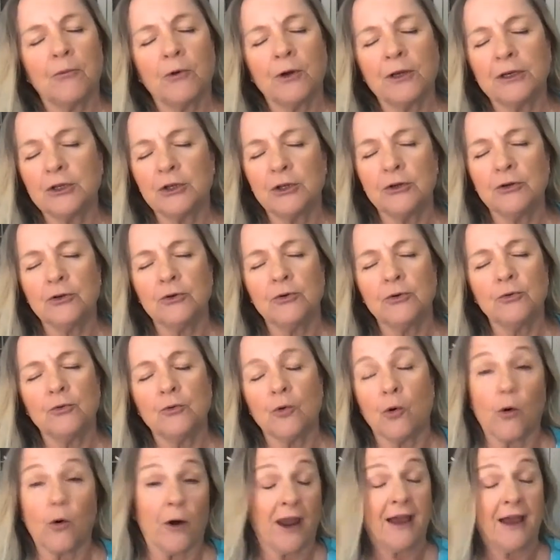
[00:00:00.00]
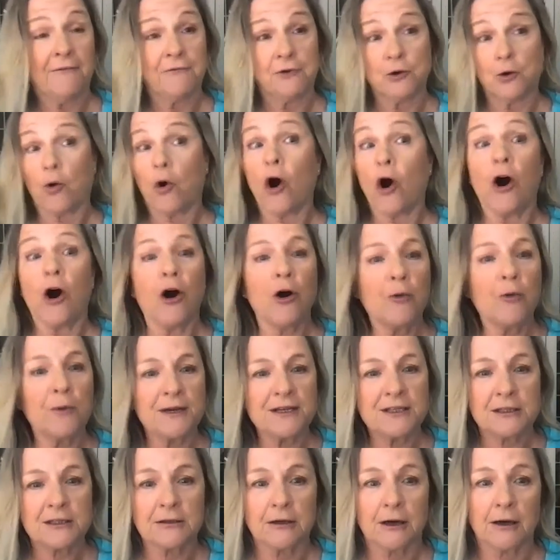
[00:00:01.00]
when you, or have you
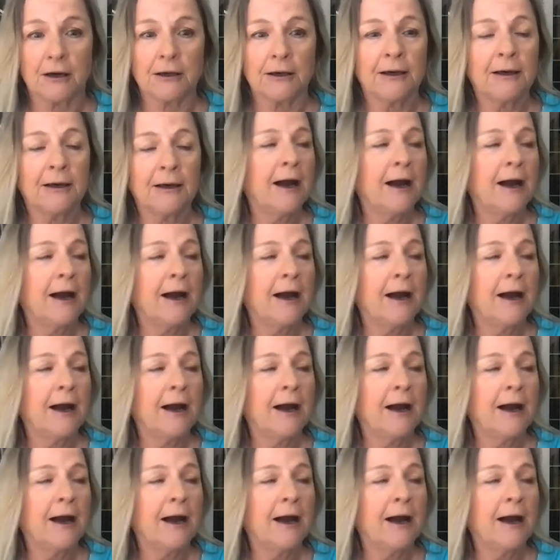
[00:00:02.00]
always thought,